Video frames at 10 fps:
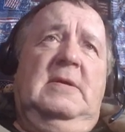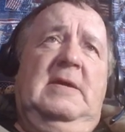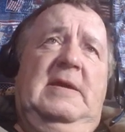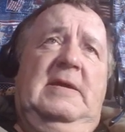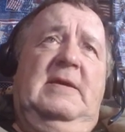
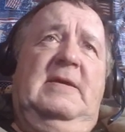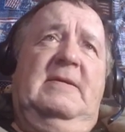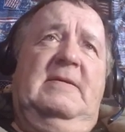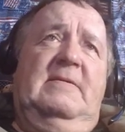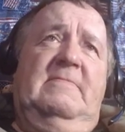
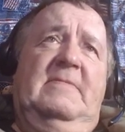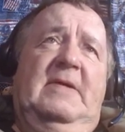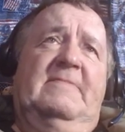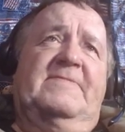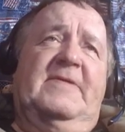And
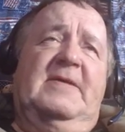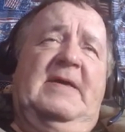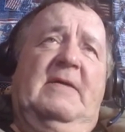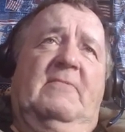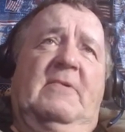I've seen
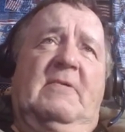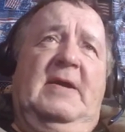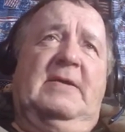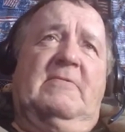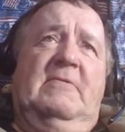that where
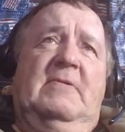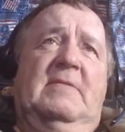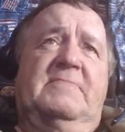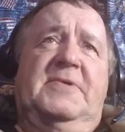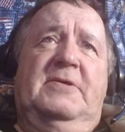I grew
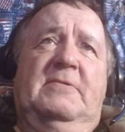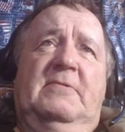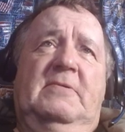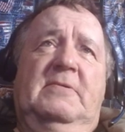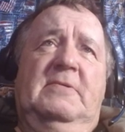up
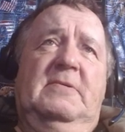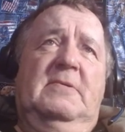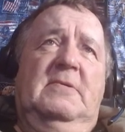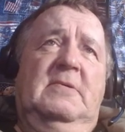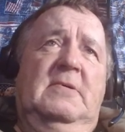too.
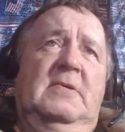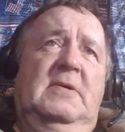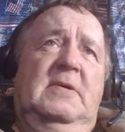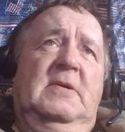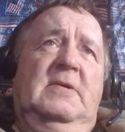
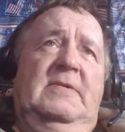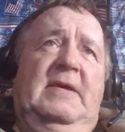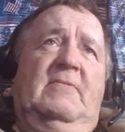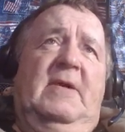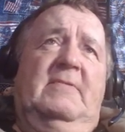
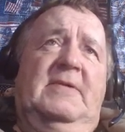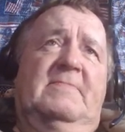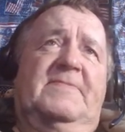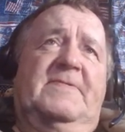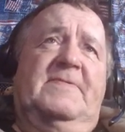They wound
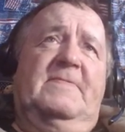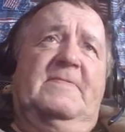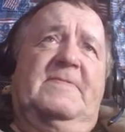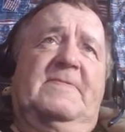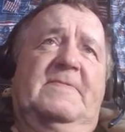up
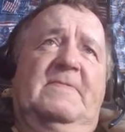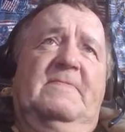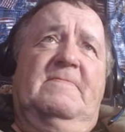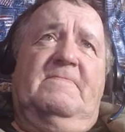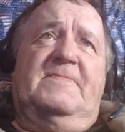
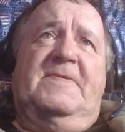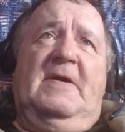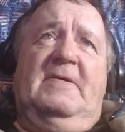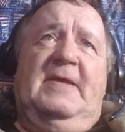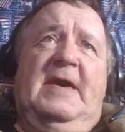
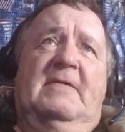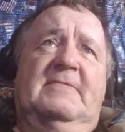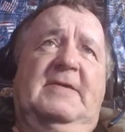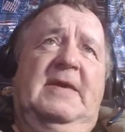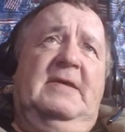selling out
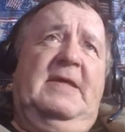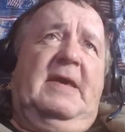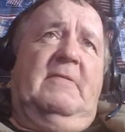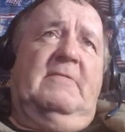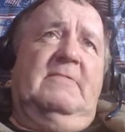and getting out